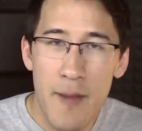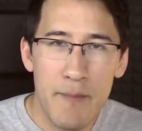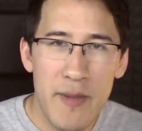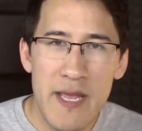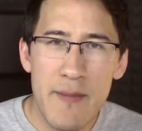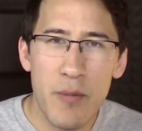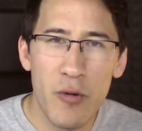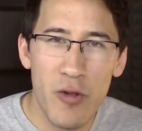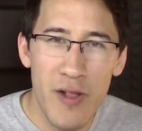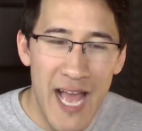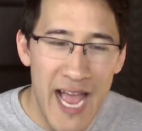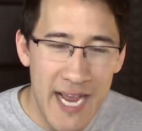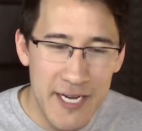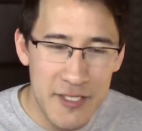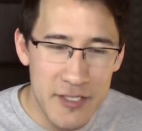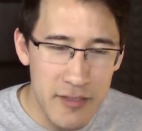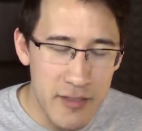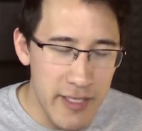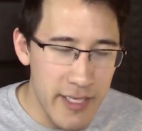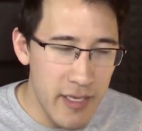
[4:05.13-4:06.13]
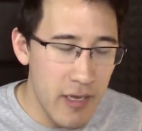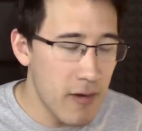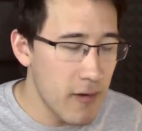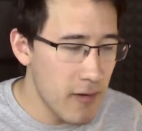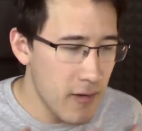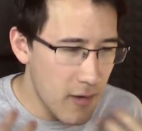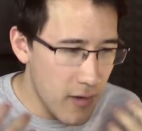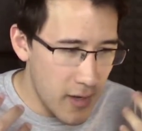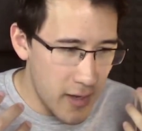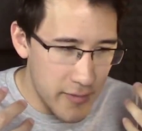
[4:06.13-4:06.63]
People actually,
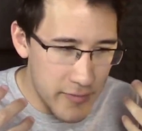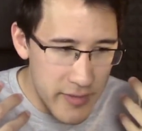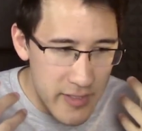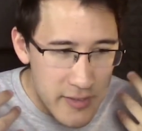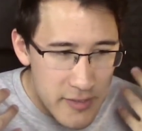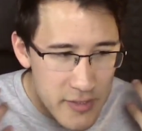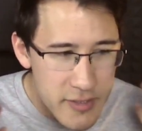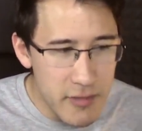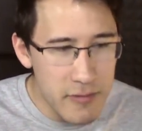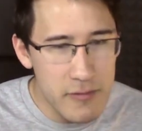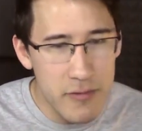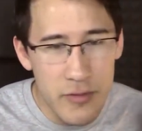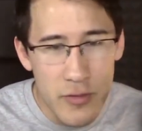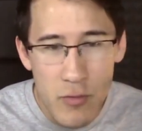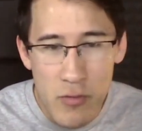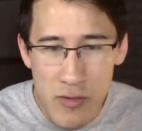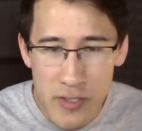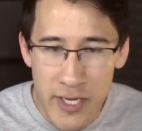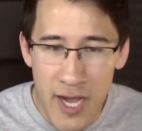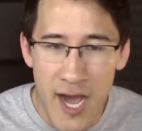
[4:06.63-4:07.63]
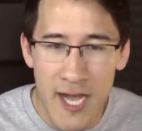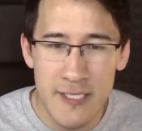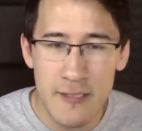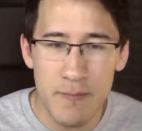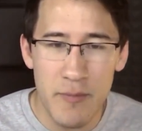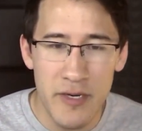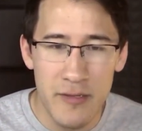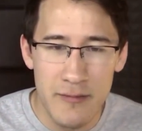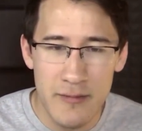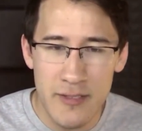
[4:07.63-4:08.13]
or er, uh, these children who are in
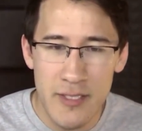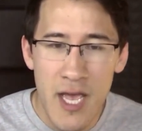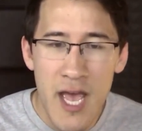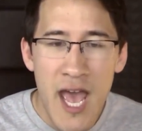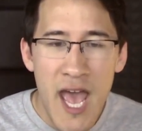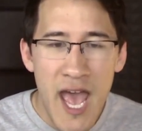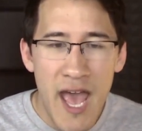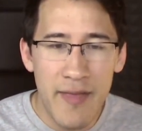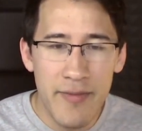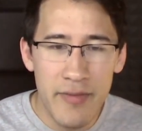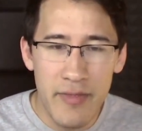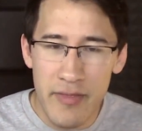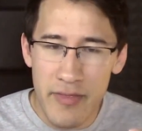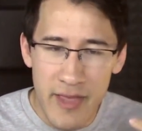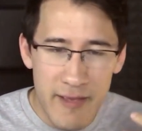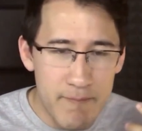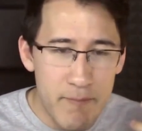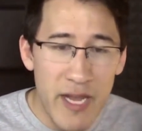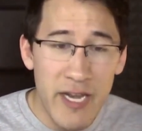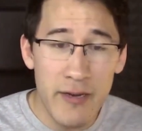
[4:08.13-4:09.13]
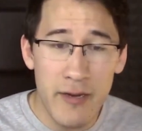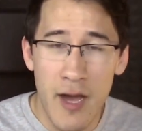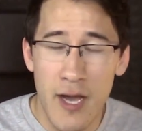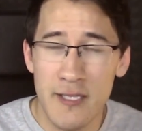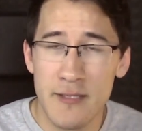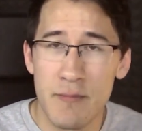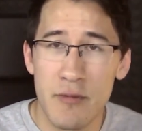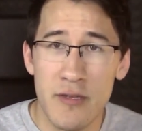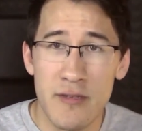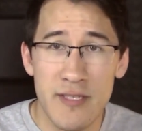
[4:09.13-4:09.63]
hospitals and they've been in
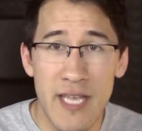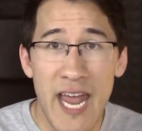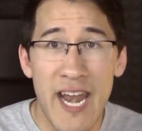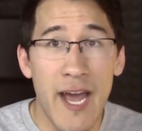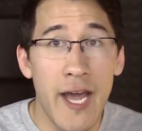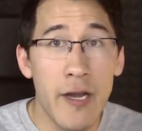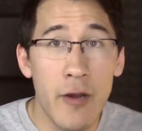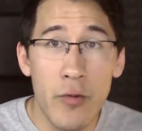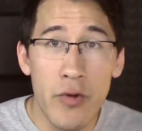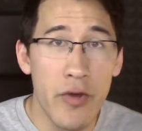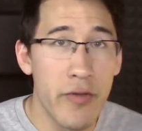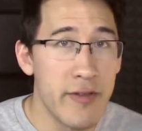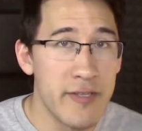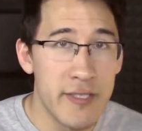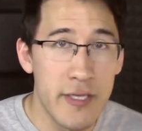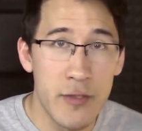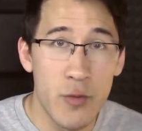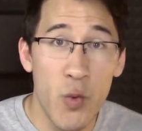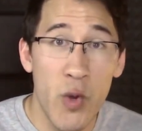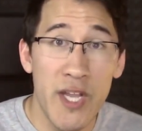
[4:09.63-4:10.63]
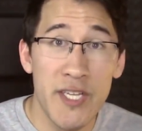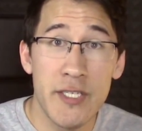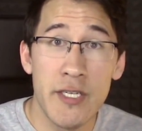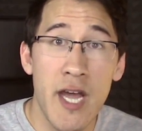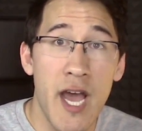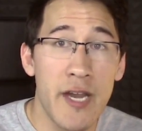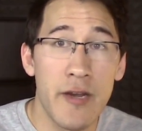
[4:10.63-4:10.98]
hospitals and I don't know the situation.